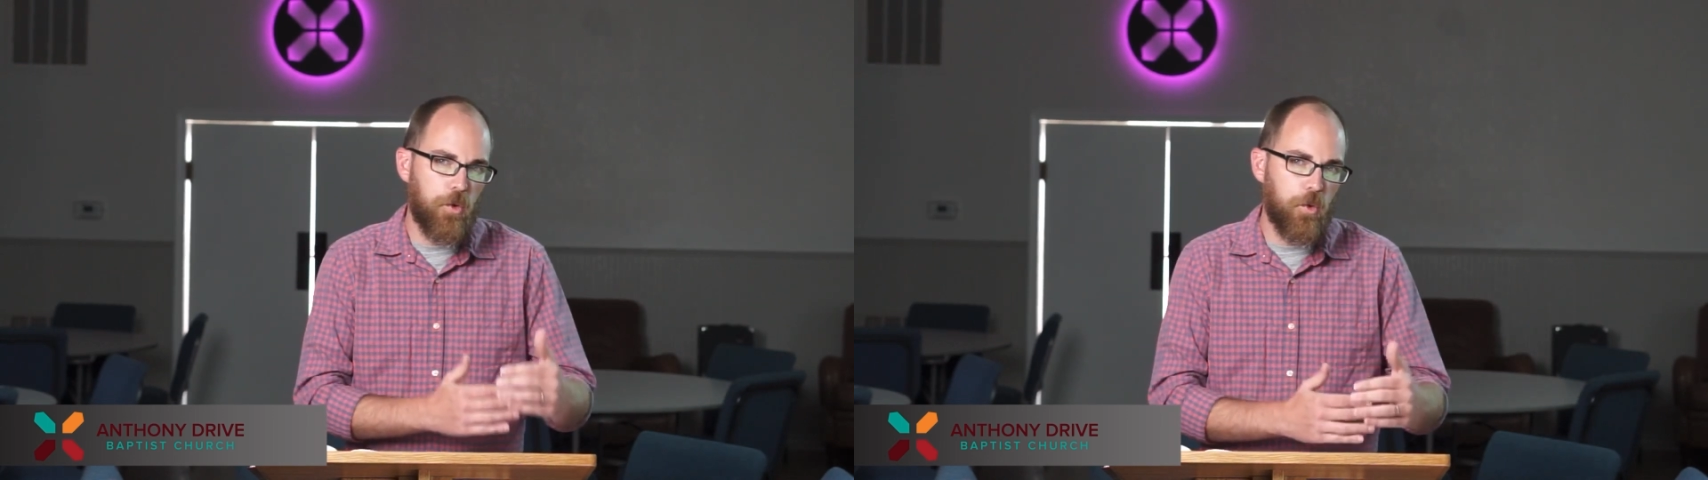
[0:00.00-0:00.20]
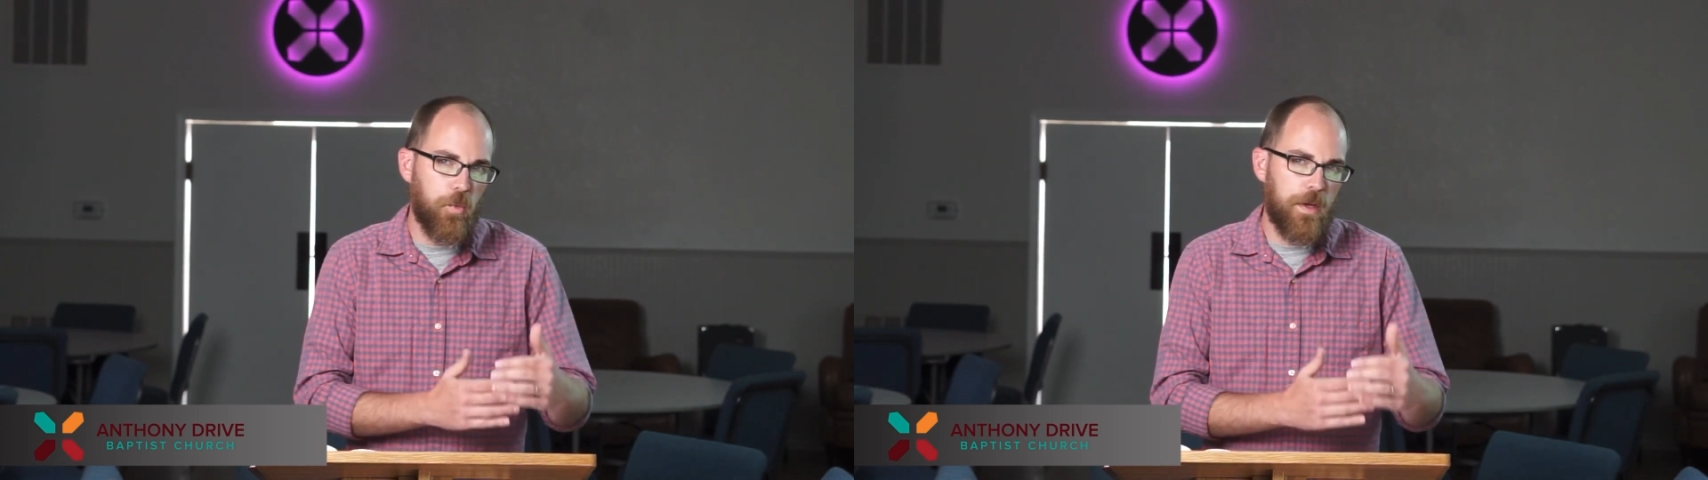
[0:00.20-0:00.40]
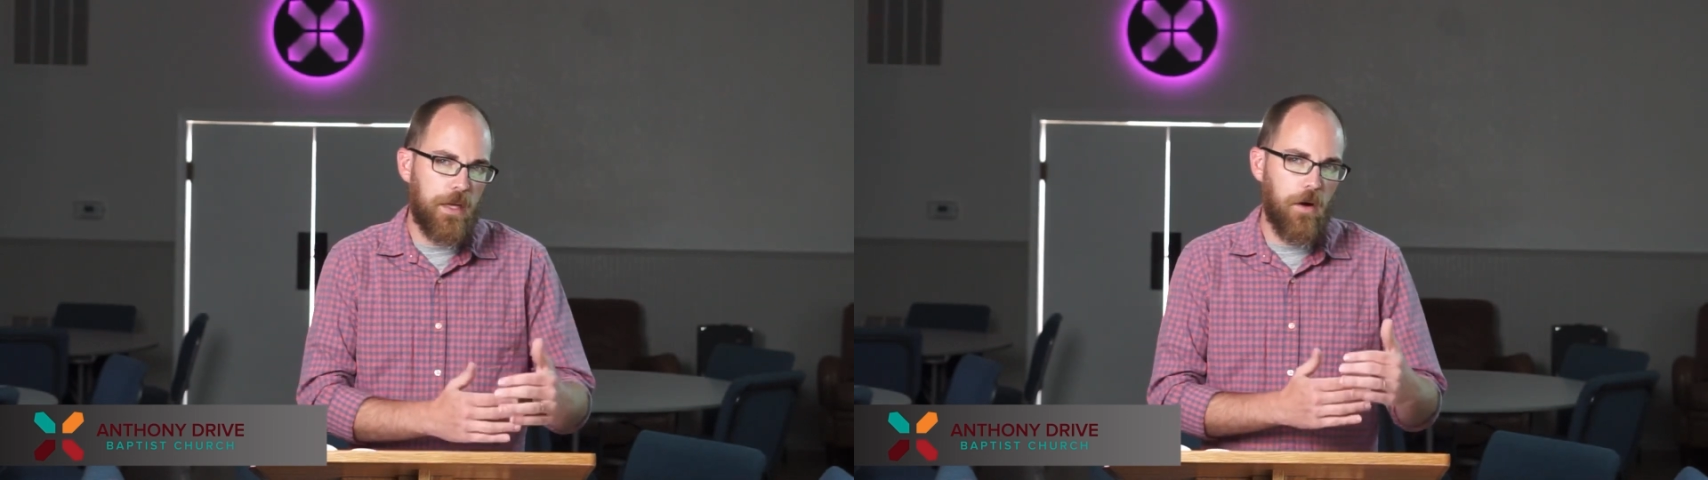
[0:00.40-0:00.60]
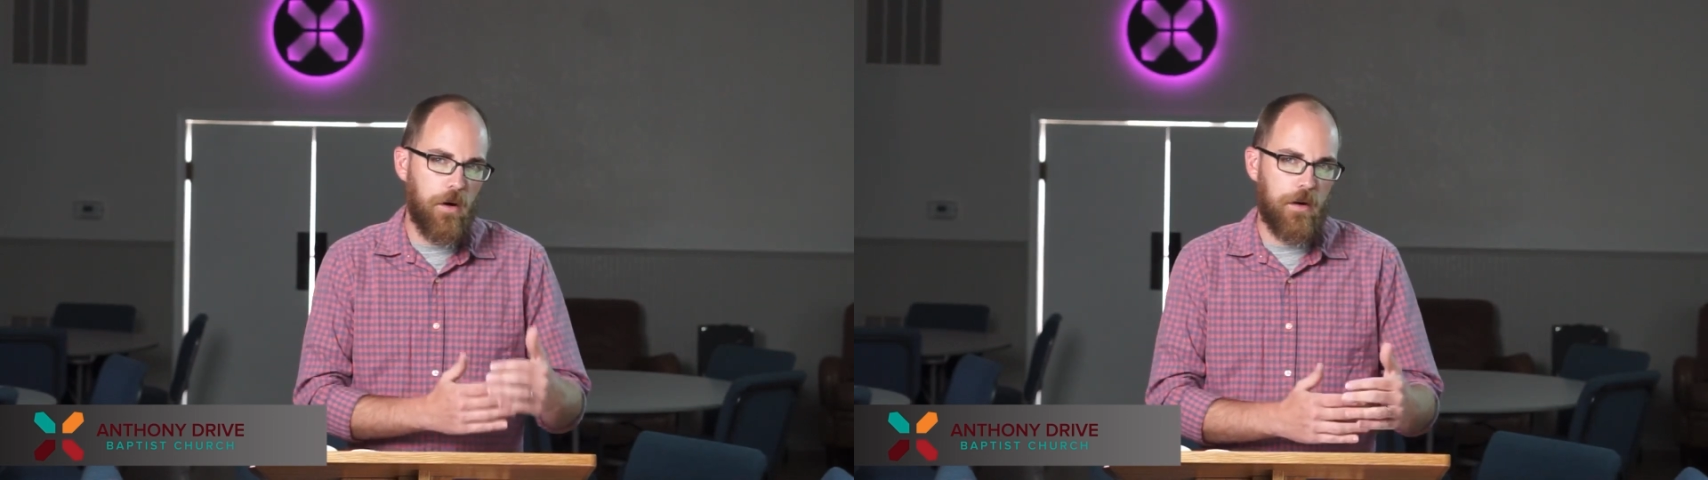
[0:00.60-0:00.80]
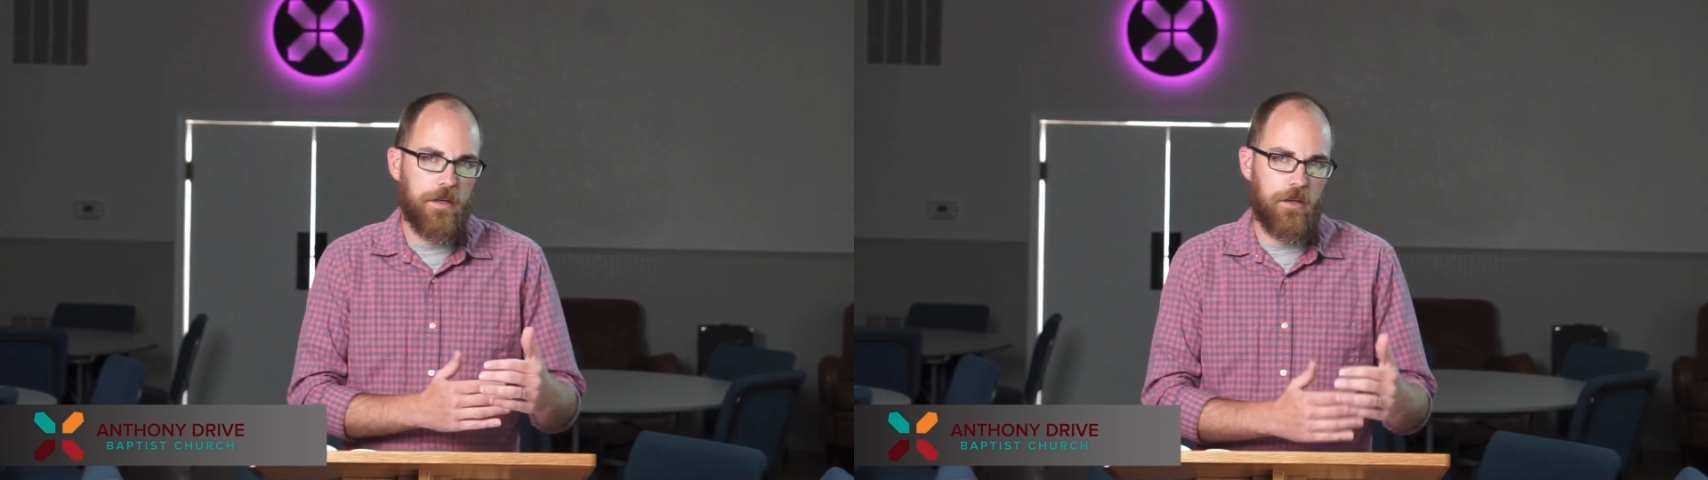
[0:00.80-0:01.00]
who we
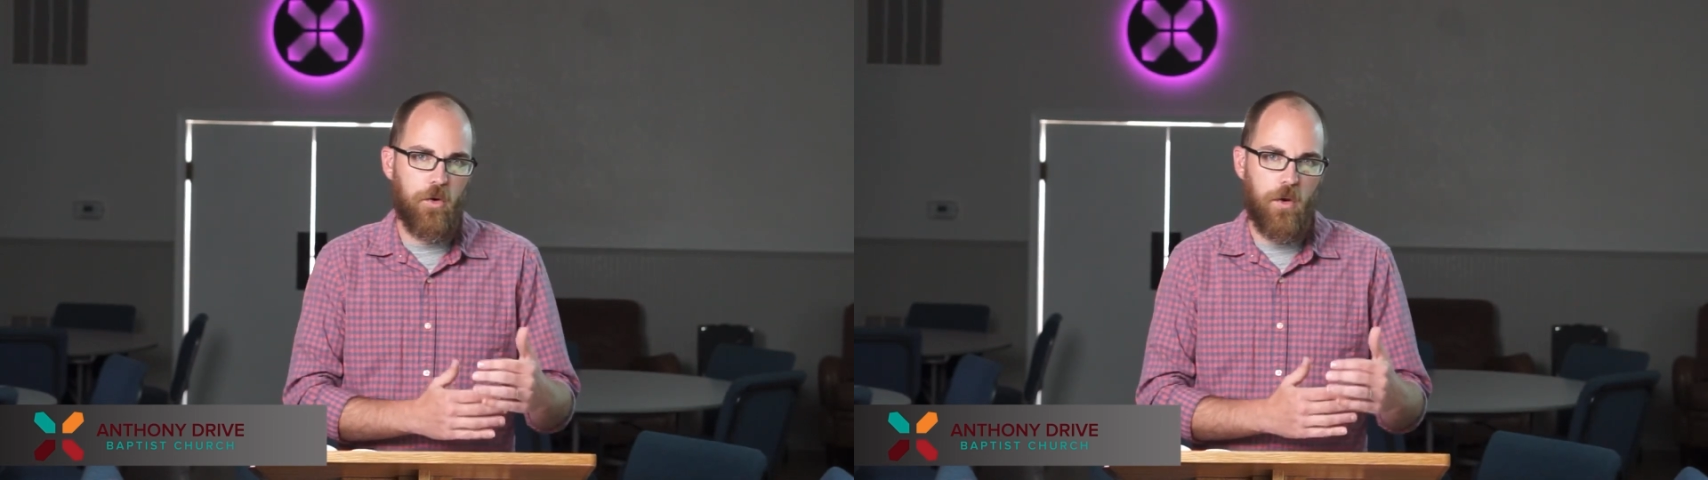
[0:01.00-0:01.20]
are in